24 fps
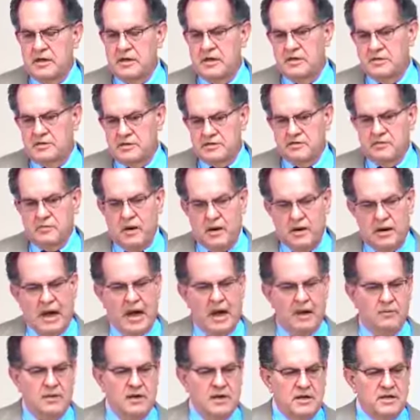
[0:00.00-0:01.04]
in what
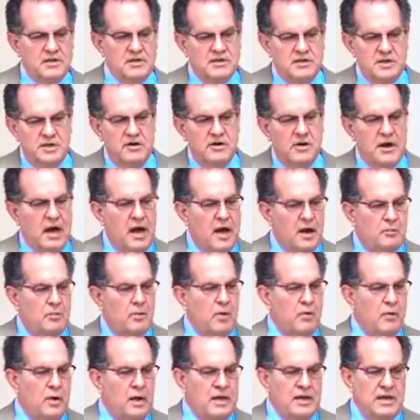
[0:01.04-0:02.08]
I would consider an
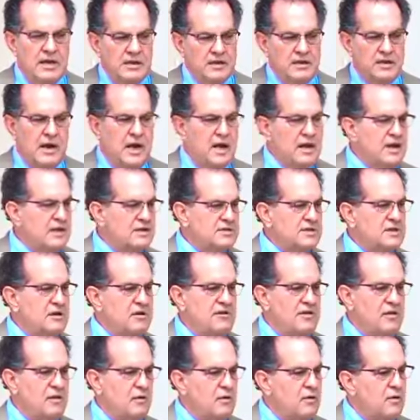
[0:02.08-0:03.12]
honorable way, yet they're not
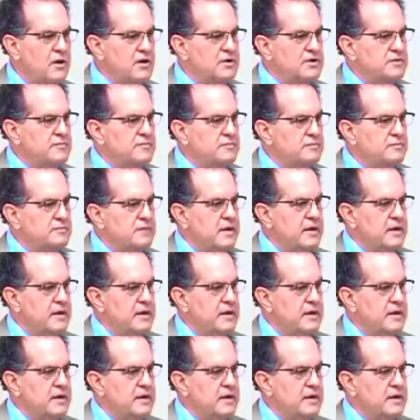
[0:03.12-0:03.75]
necessarily the Lord's.